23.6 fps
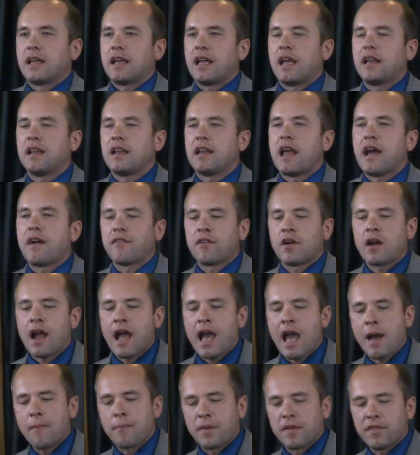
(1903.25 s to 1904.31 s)
It never
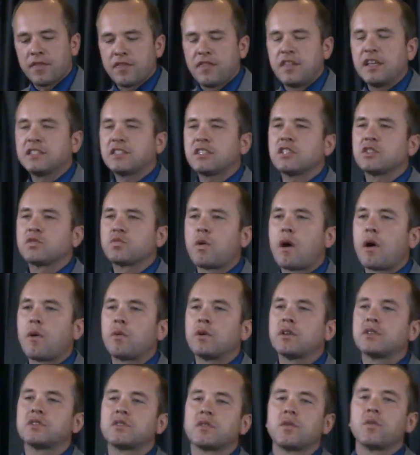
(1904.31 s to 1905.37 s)
happened. This is what
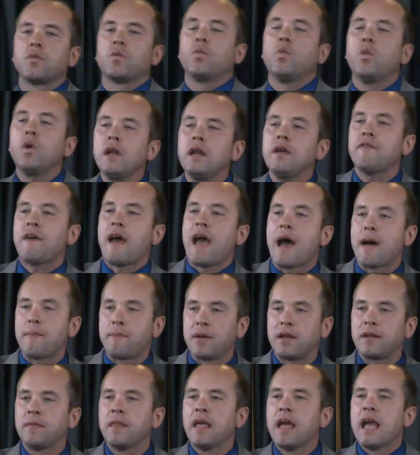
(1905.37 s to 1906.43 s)
would have
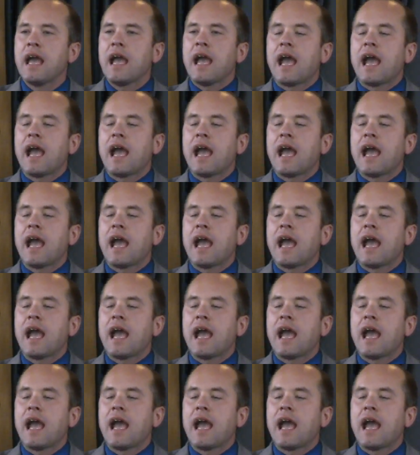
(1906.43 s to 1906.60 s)
happened.